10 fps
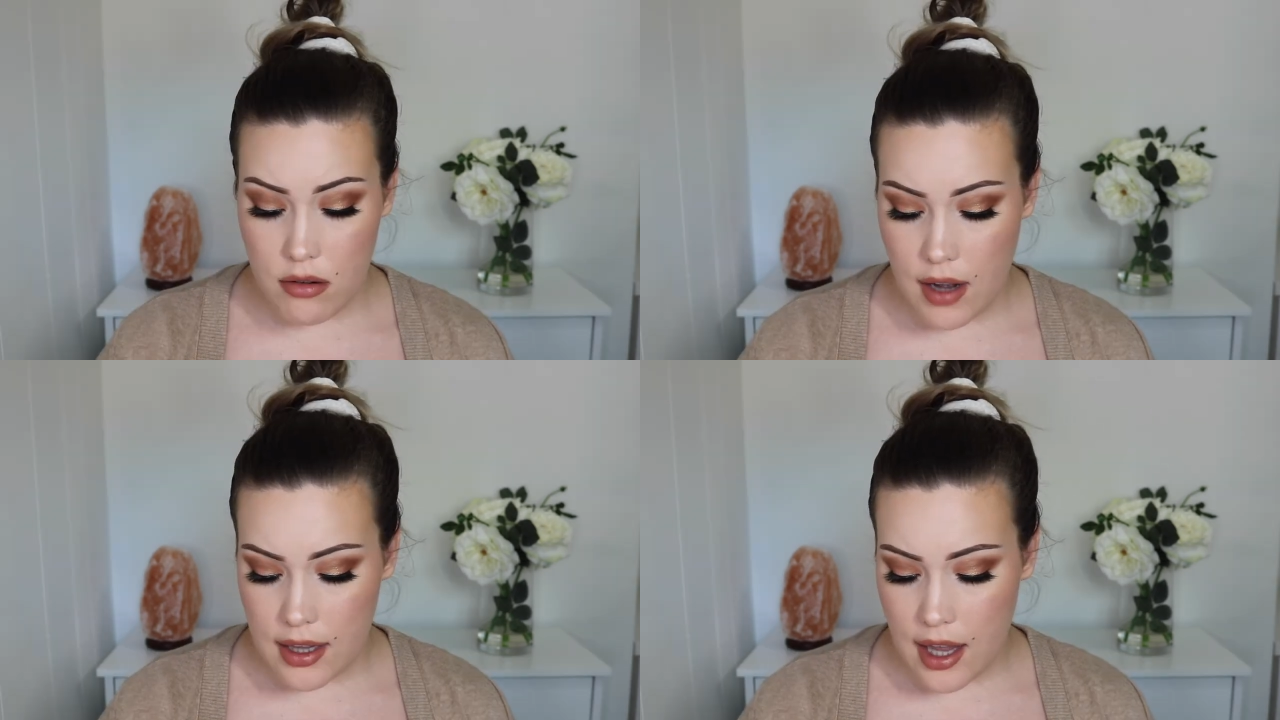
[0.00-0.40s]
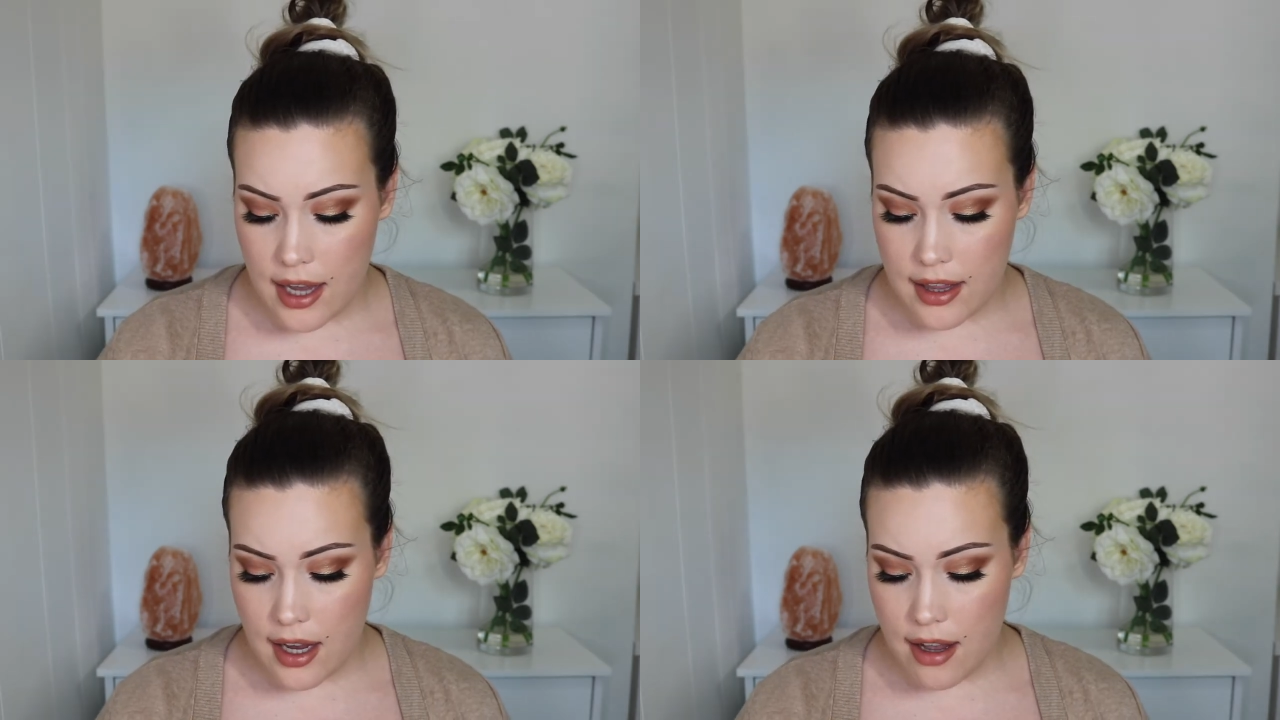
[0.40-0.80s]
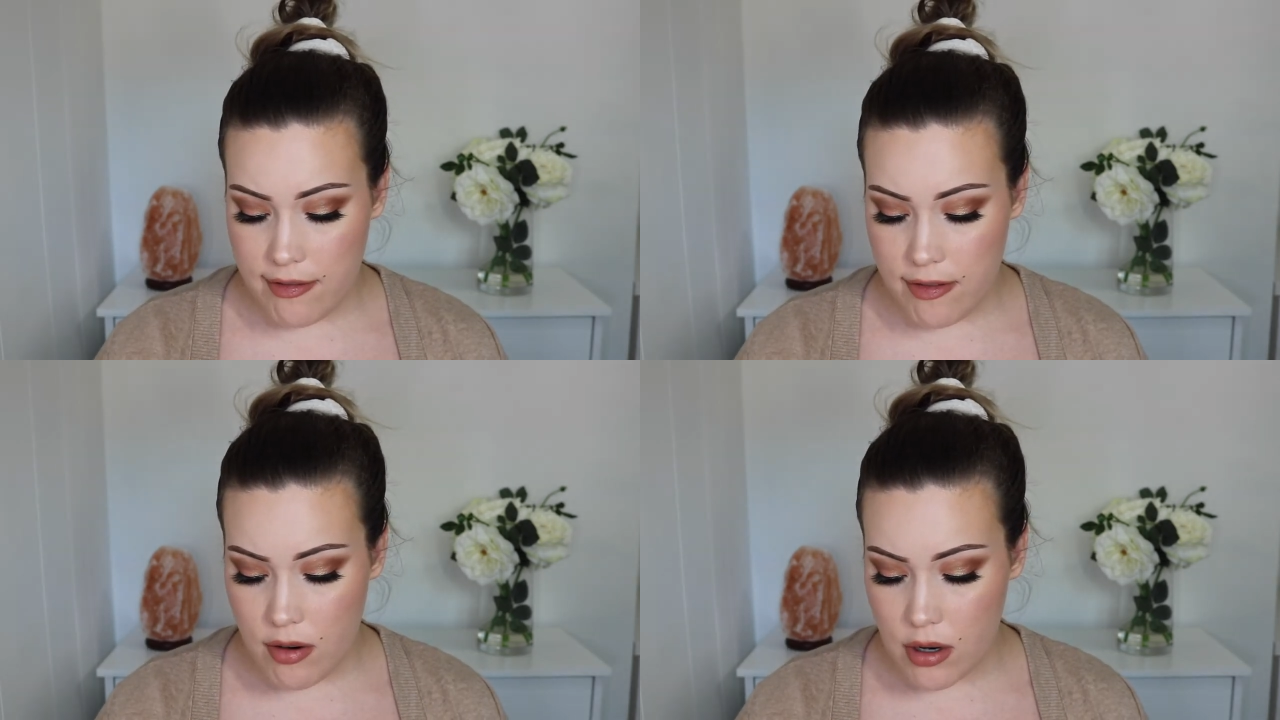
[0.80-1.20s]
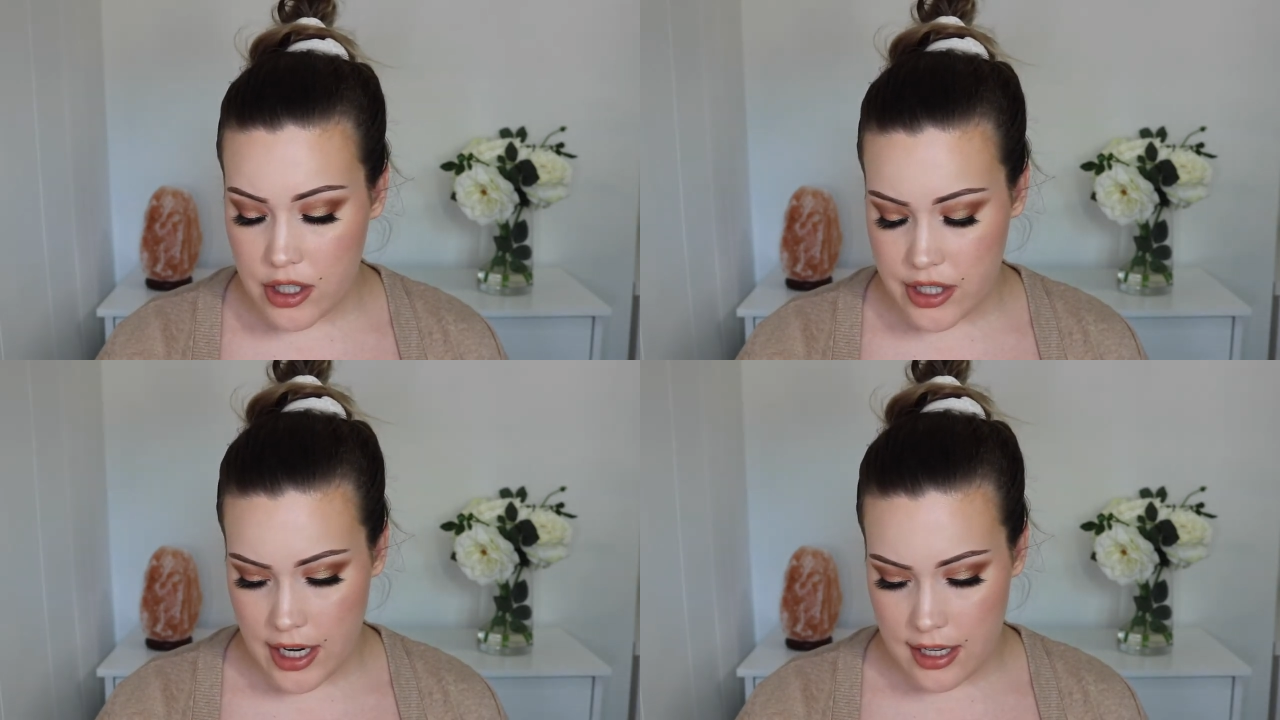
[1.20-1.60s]
Oh, I lied. They have 4
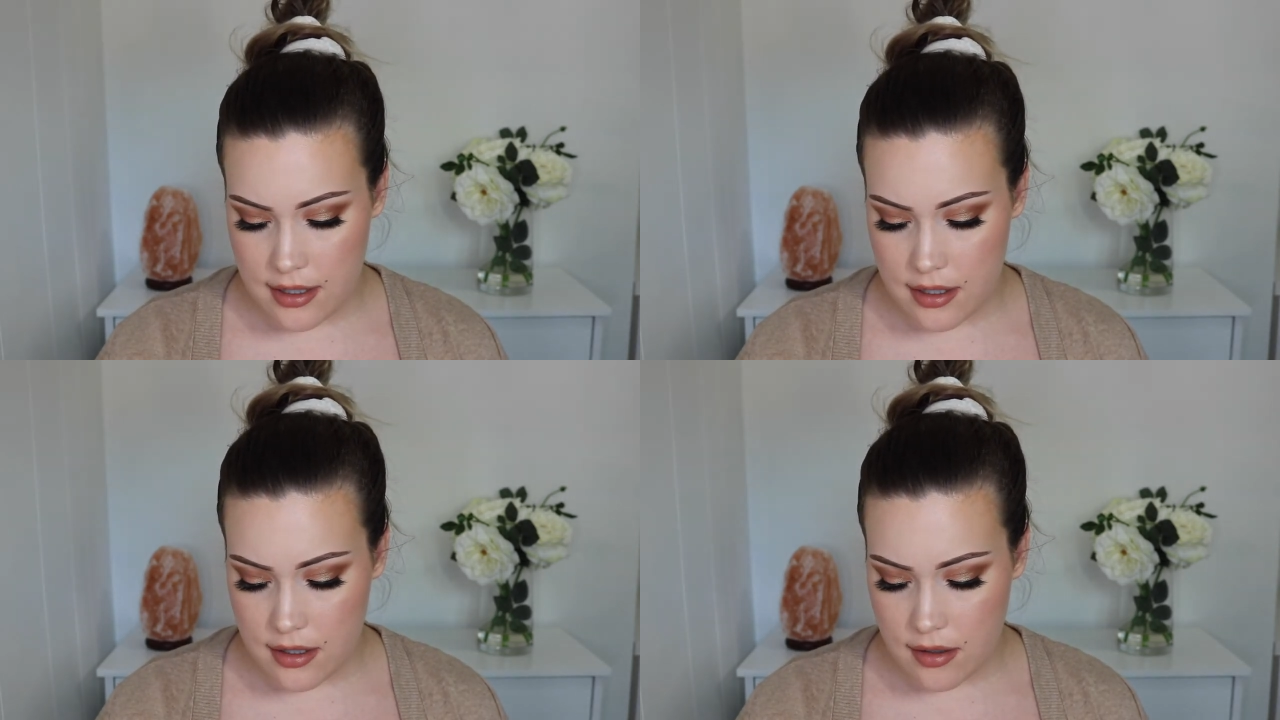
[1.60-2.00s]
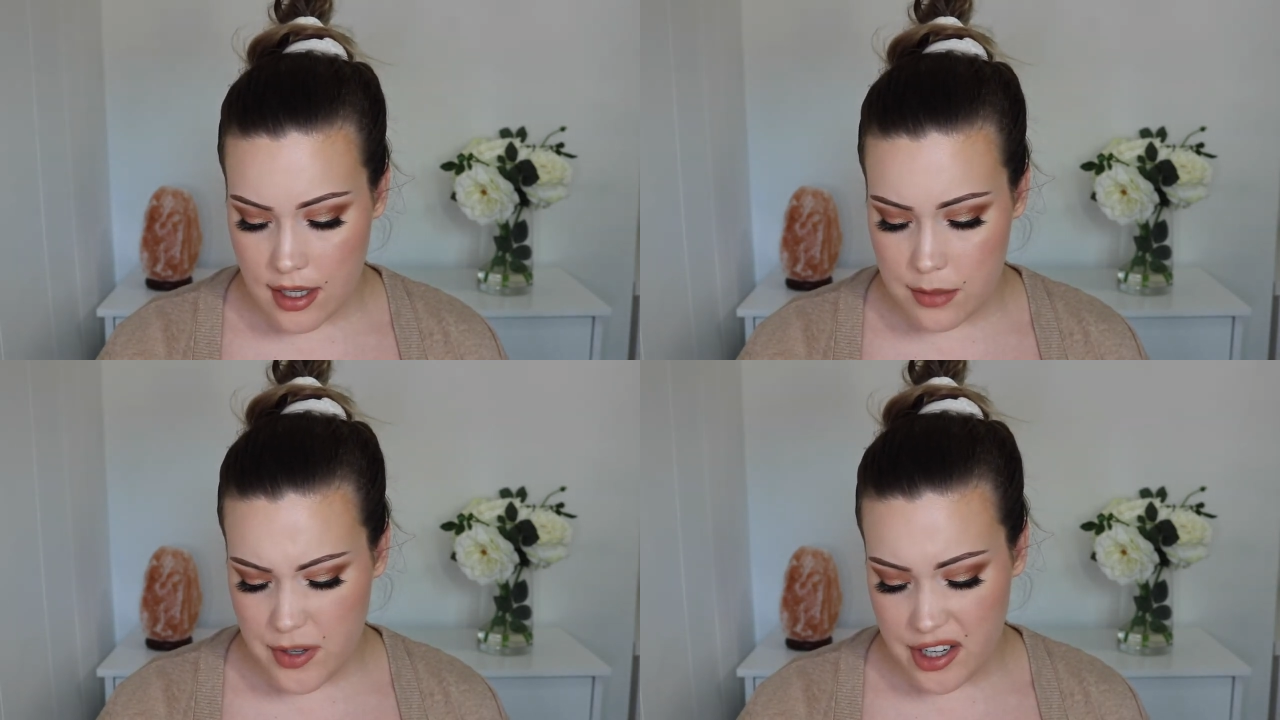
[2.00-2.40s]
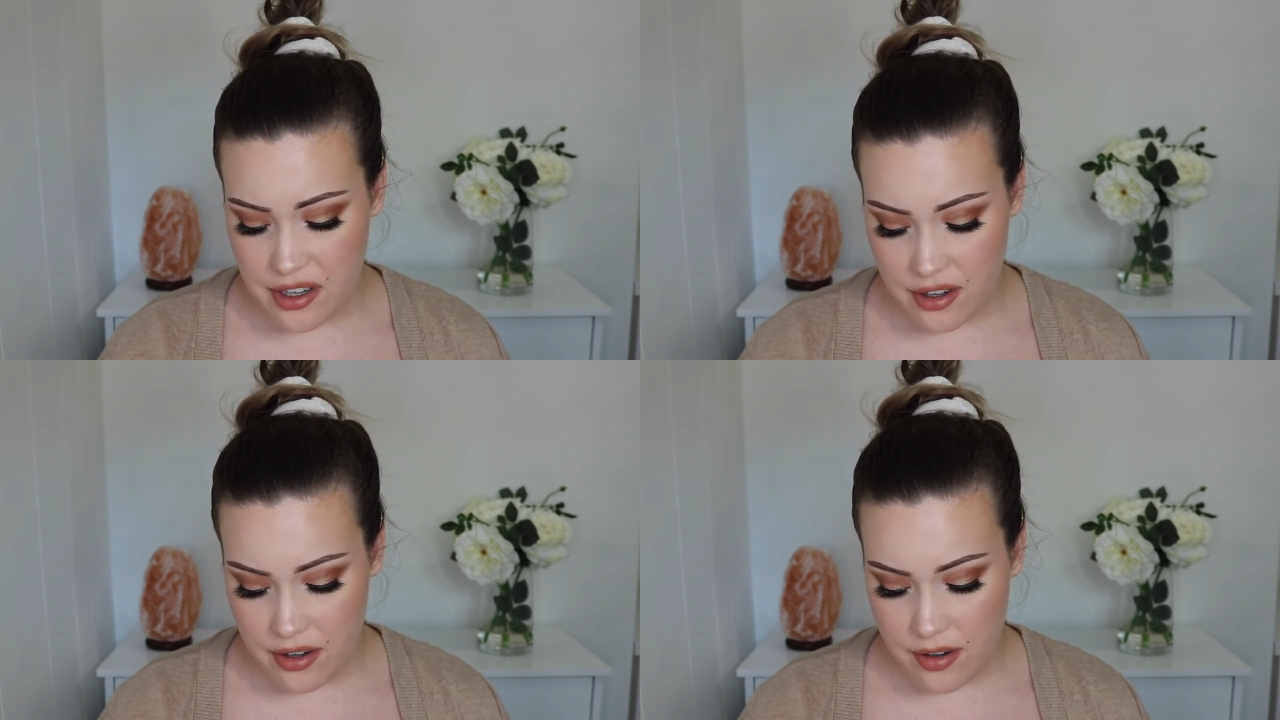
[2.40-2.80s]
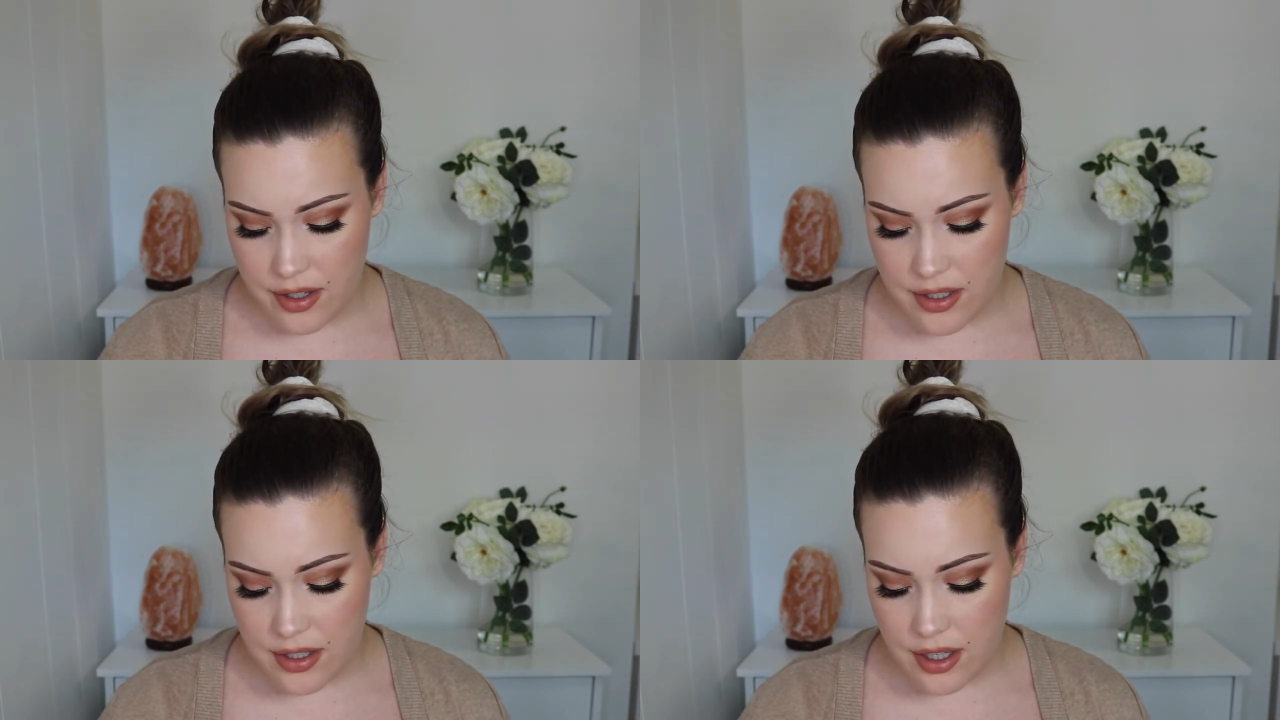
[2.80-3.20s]
shades. That's pretty good,
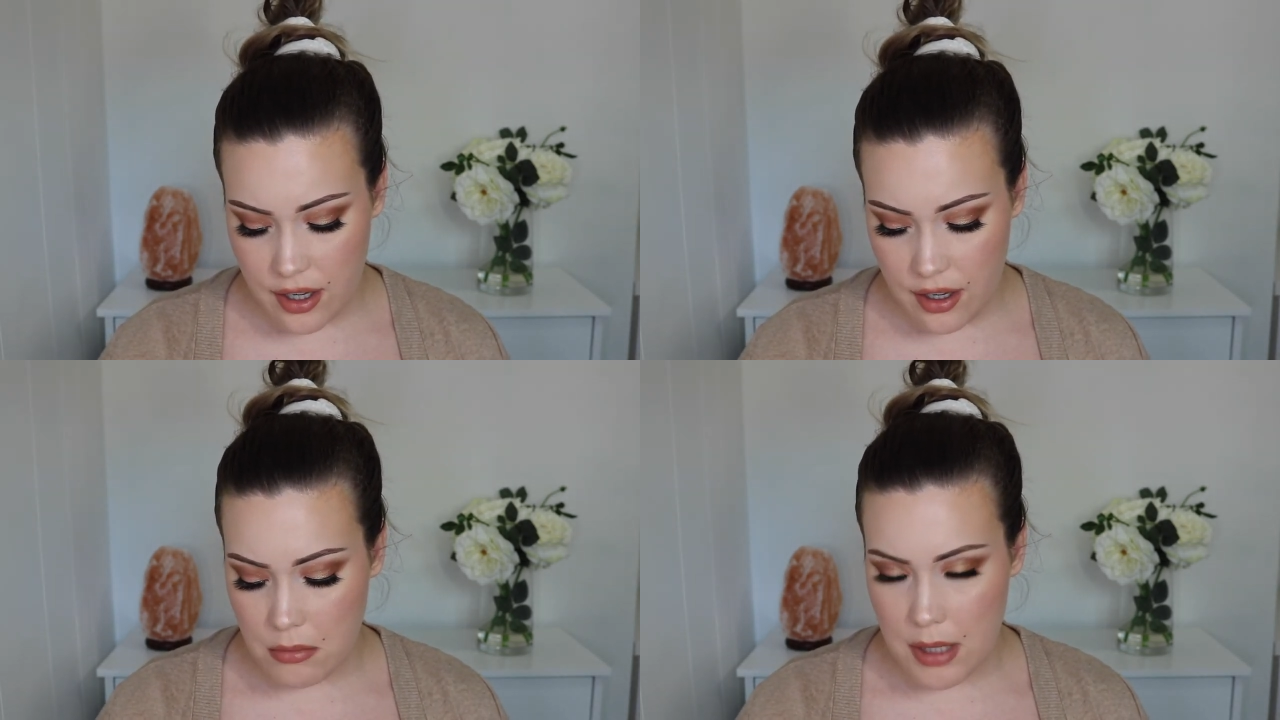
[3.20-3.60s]
honestly.